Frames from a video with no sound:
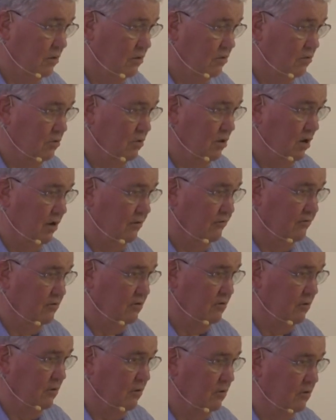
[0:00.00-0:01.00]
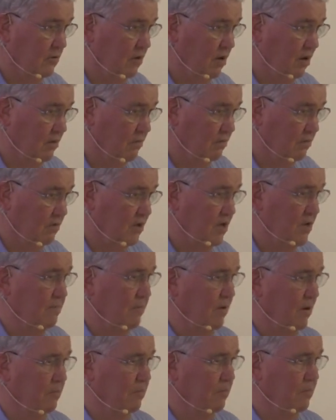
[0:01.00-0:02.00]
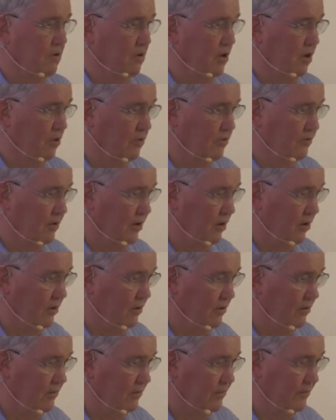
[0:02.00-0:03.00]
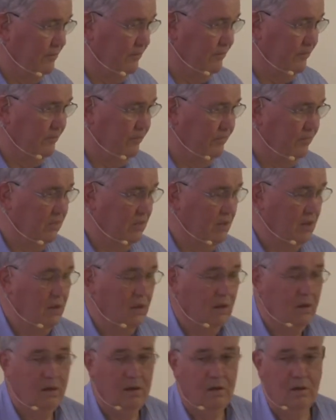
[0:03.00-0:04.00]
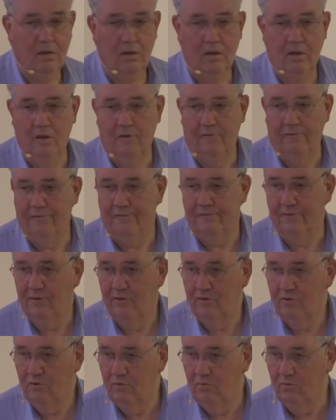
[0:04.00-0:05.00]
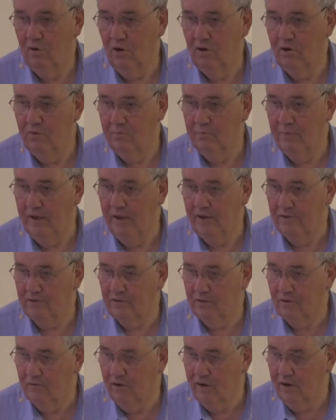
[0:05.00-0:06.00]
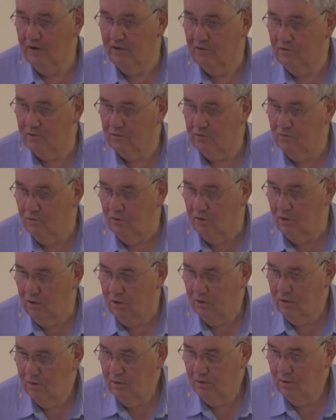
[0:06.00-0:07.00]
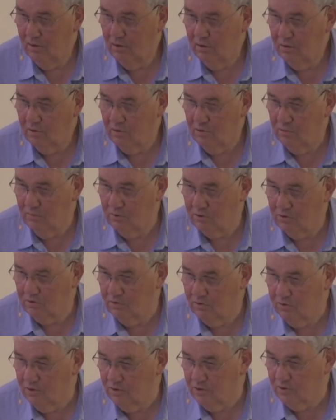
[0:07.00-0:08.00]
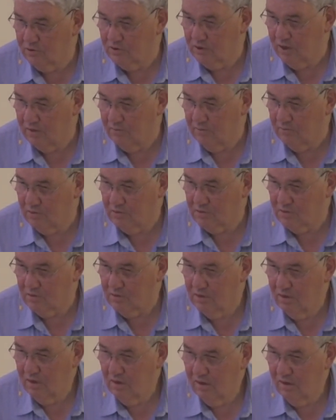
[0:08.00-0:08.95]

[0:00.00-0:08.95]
you have to keep up your health care. If you want to pass a grade in school, you must do your assignments.